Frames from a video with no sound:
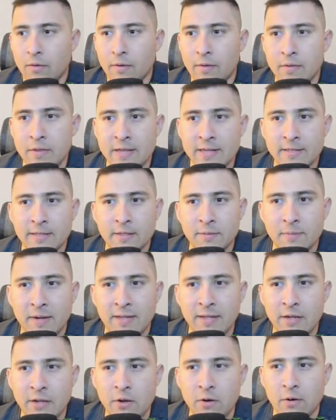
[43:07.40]
this is my
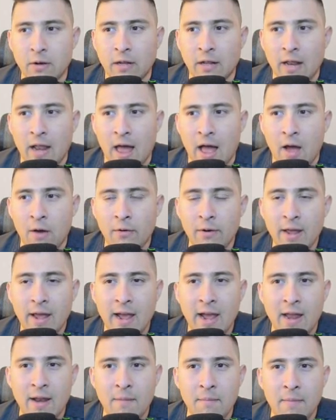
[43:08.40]
Neo Cloud
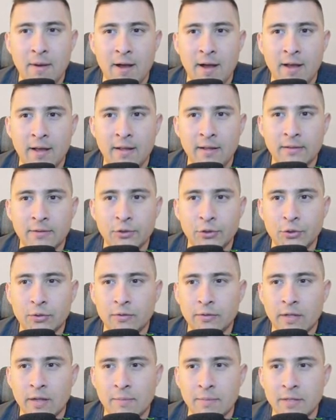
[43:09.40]
and my,
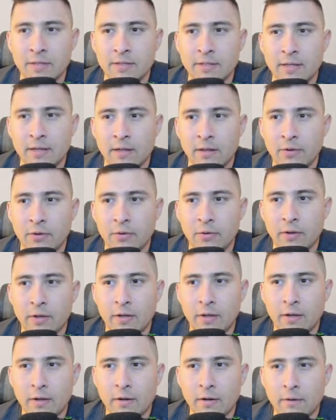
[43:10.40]
let me tell you
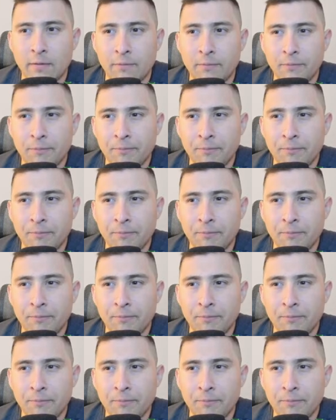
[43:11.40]
here,